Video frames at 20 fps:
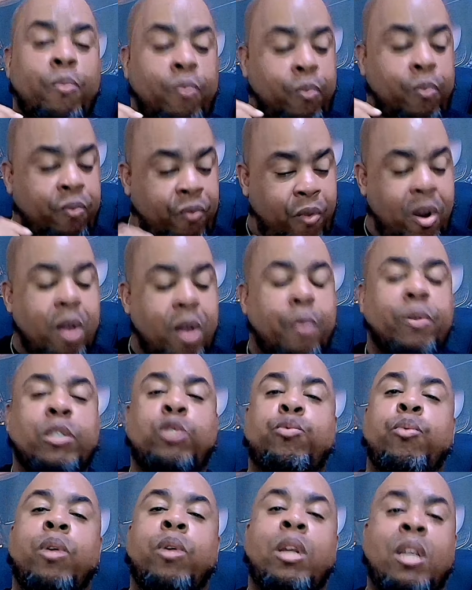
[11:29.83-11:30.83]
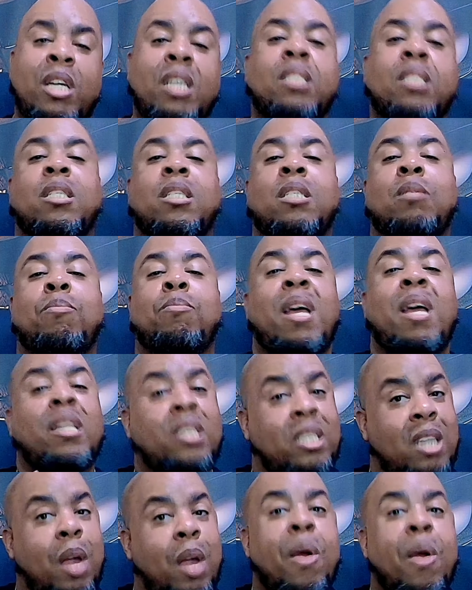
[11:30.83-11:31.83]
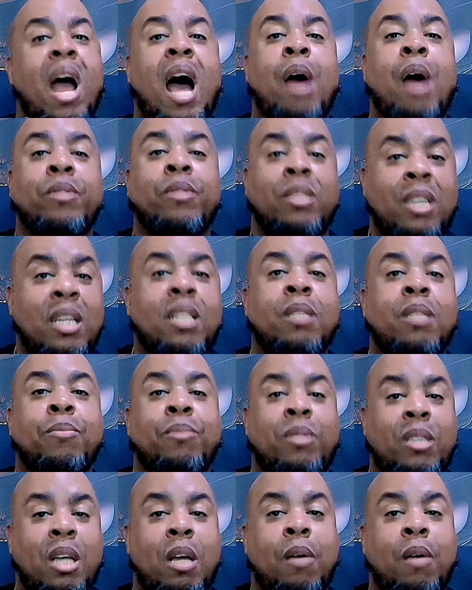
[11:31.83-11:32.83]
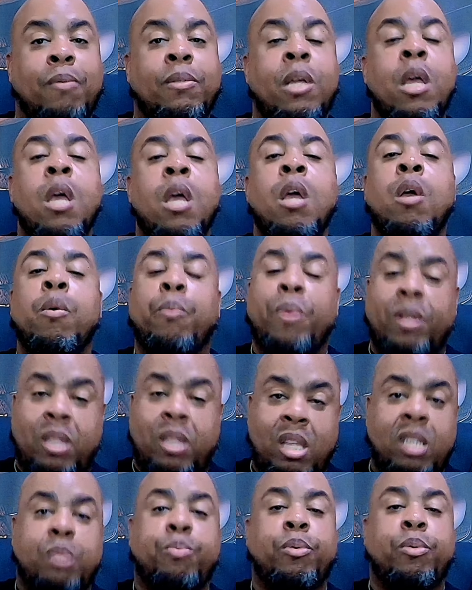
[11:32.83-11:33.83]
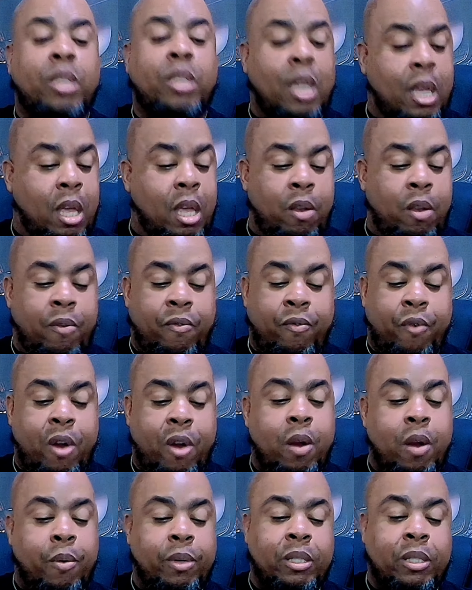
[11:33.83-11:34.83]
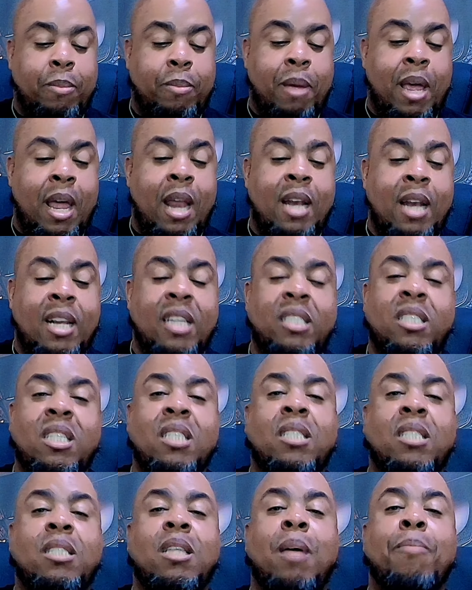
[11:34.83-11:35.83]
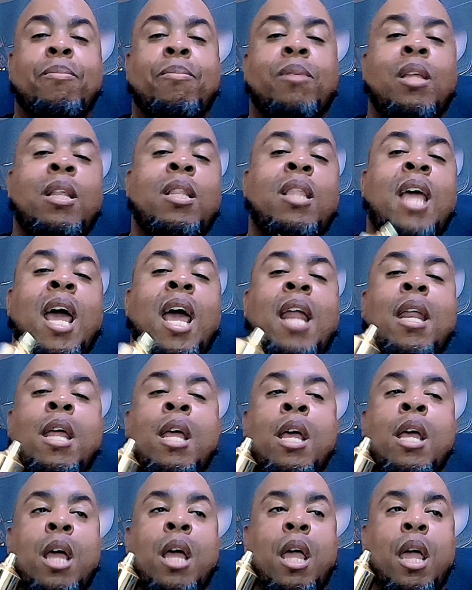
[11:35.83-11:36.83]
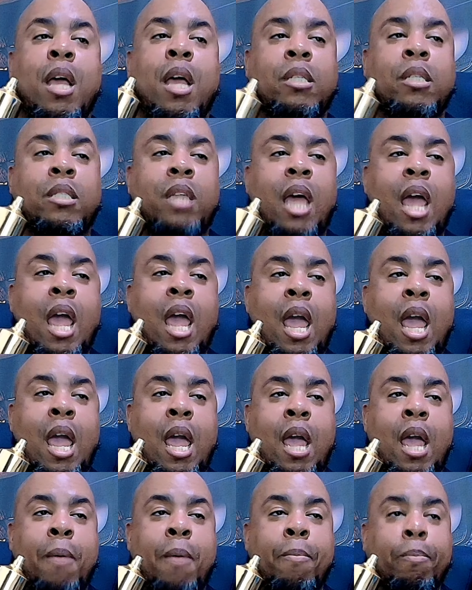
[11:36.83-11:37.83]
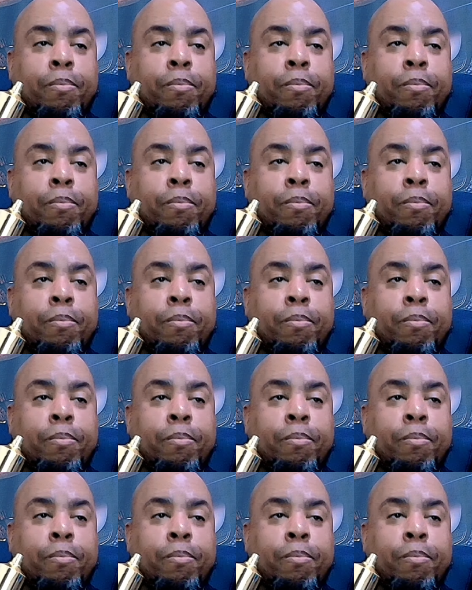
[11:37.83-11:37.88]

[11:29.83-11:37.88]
fragrance releases. Mancera outdid themselves with this particular fragrance, man. This is something that is a